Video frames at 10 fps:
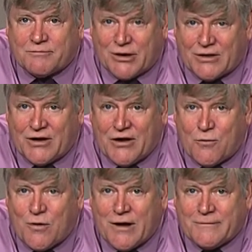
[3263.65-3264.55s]
But I'll tell
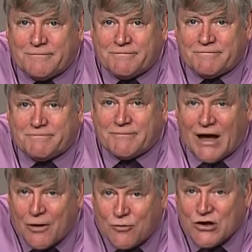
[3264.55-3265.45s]
you what,
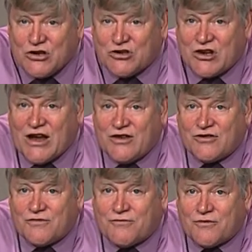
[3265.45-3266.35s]
I wouldn't
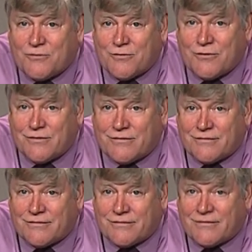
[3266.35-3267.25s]
change it for the world.
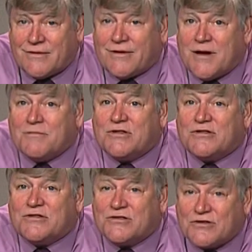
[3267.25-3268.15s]
And I'm
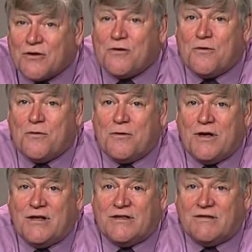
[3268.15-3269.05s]
so
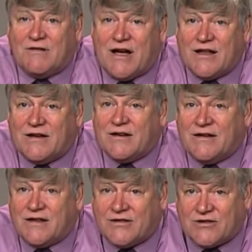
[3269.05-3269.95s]
delighted
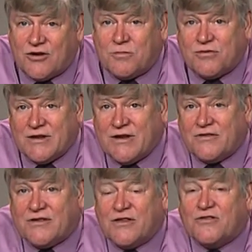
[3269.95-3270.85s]
and so
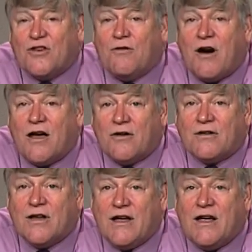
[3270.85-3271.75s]
pleased and so
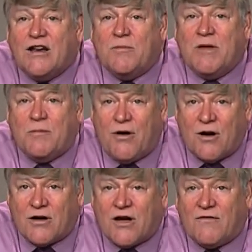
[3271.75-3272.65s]
honored to be
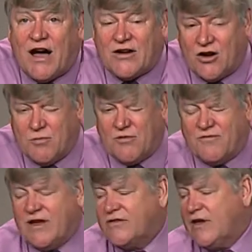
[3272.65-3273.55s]
part of
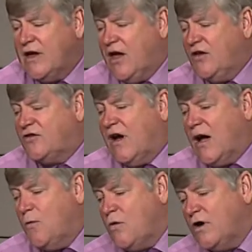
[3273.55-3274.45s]
Oktoberfest. So
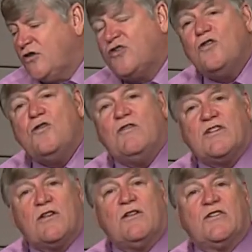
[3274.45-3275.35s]
I want to,
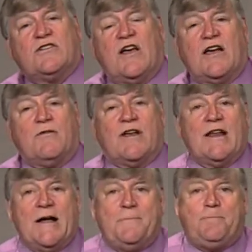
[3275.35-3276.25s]
let's go to the slide right
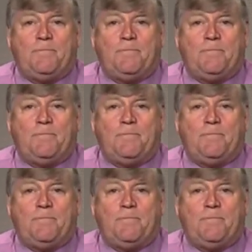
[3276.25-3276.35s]
now.